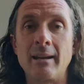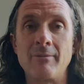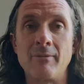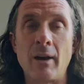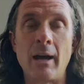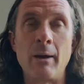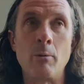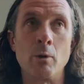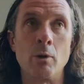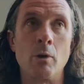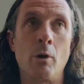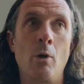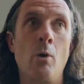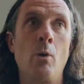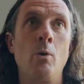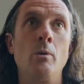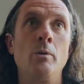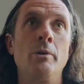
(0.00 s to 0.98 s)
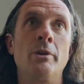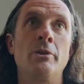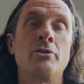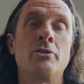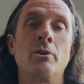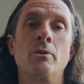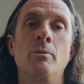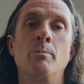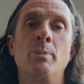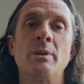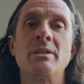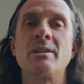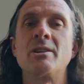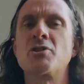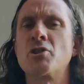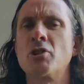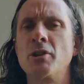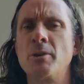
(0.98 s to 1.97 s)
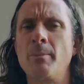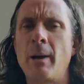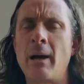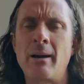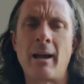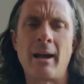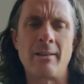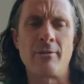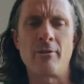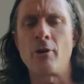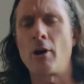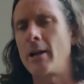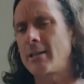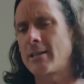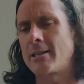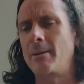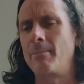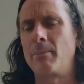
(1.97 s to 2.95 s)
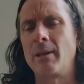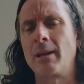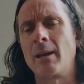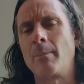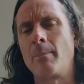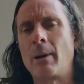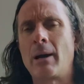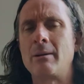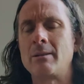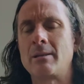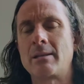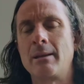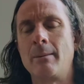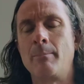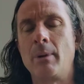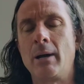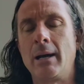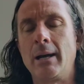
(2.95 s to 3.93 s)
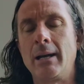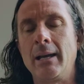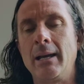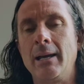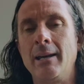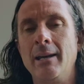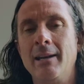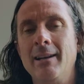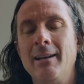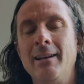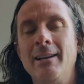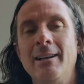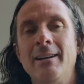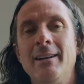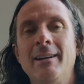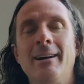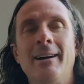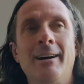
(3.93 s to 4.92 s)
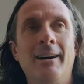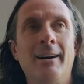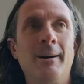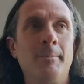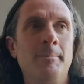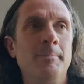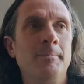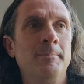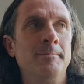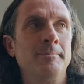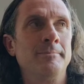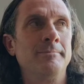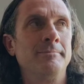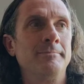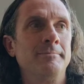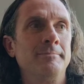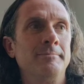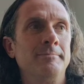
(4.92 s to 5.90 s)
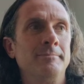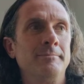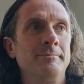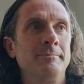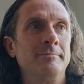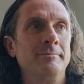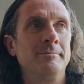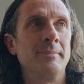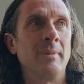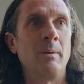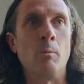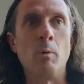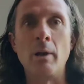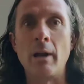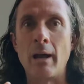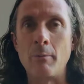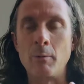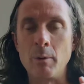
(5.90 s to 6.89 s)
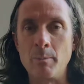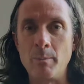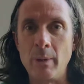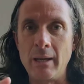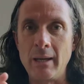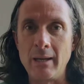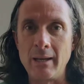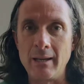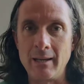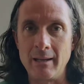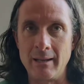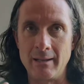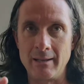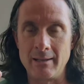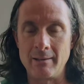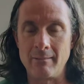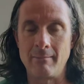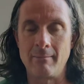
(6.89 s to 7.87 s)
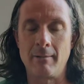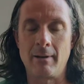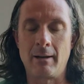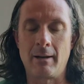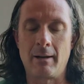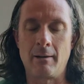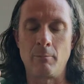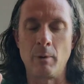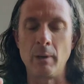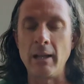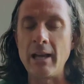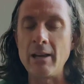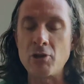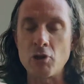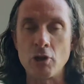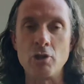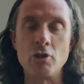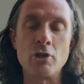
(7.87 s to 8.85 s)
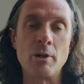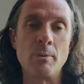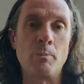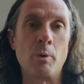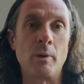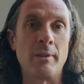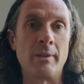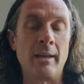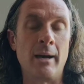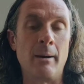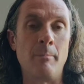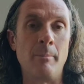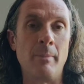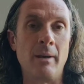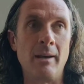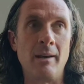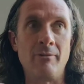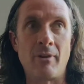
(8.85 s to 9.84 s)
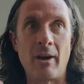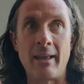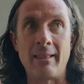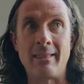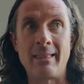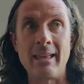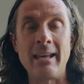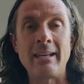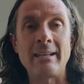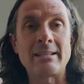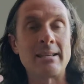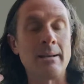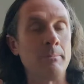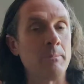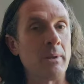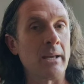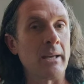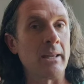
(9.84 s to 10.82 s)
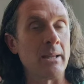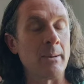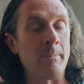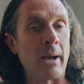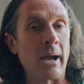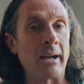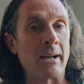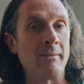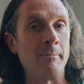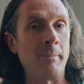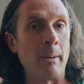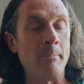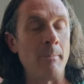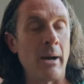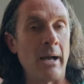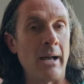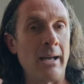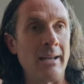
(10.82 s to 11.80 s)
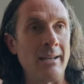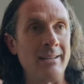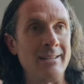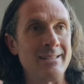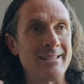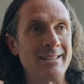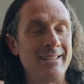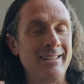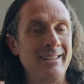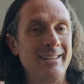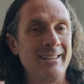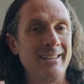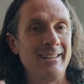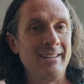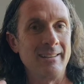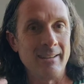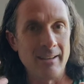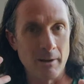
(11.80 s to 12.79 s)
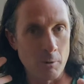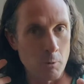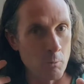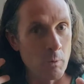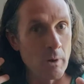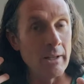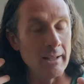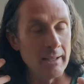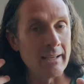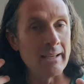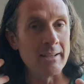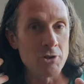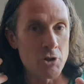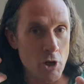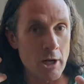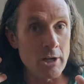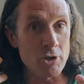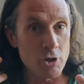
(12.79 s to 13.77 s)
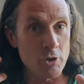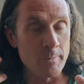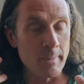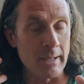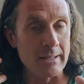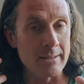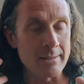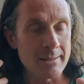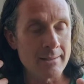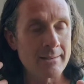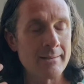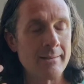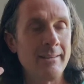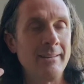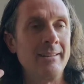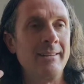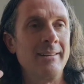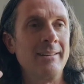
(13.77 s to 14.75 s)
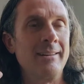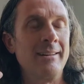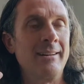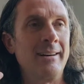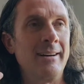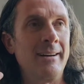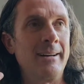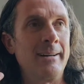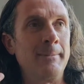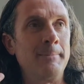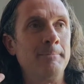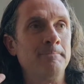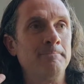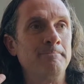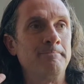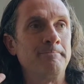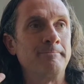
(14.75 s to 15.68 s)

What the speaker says: if I were to hold a certain position I thought something about somebody, and when I would be in relationship with them, if I think something in the back of my mind, really a judgment, it